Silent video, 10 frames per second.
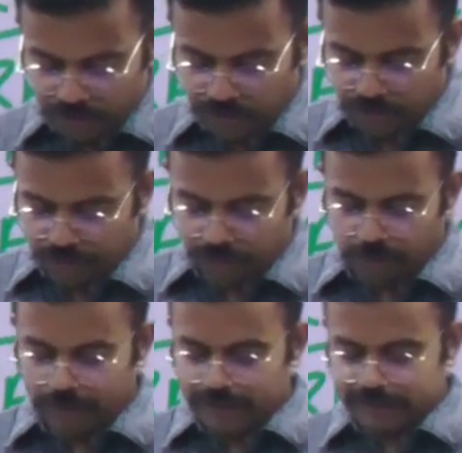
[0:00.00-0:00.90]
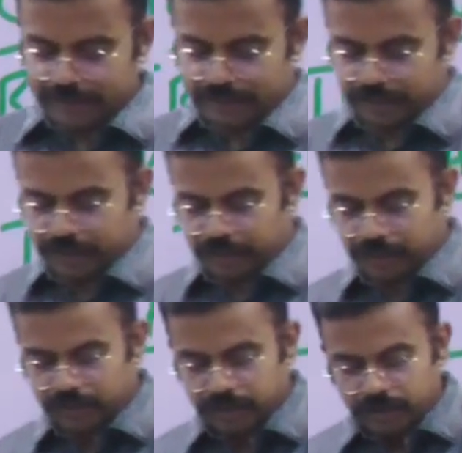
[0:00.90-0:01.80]
So what does it
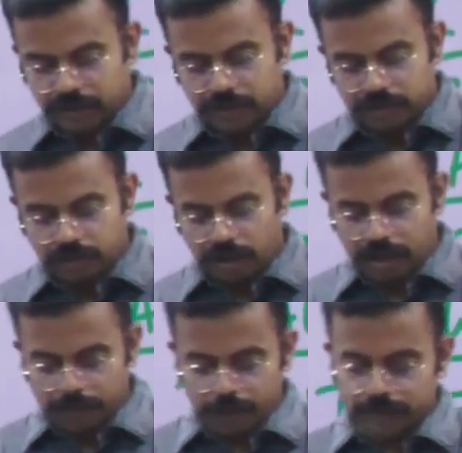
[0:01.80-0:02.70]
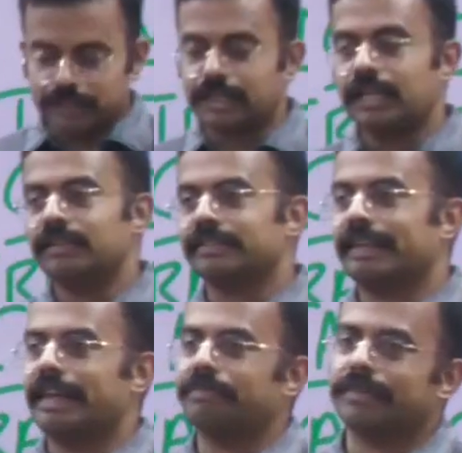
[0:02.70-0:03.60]
talk about? Andre
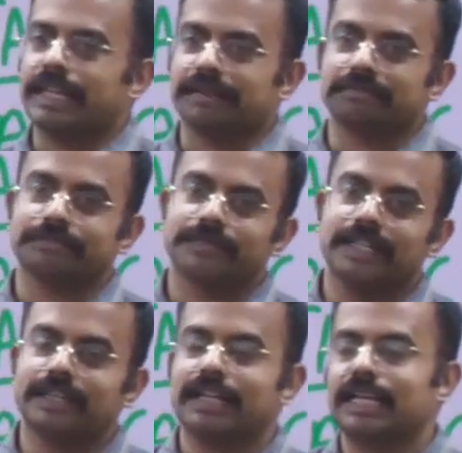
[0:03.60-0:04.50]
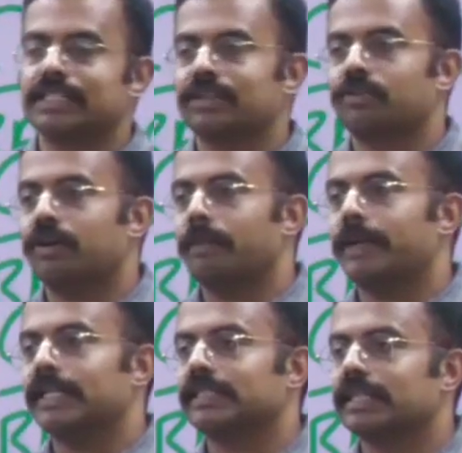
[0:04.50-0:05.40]
same thing. International
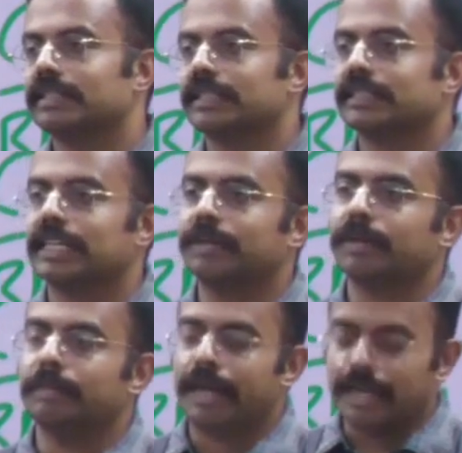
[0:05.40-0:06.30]
cooperation, sustainable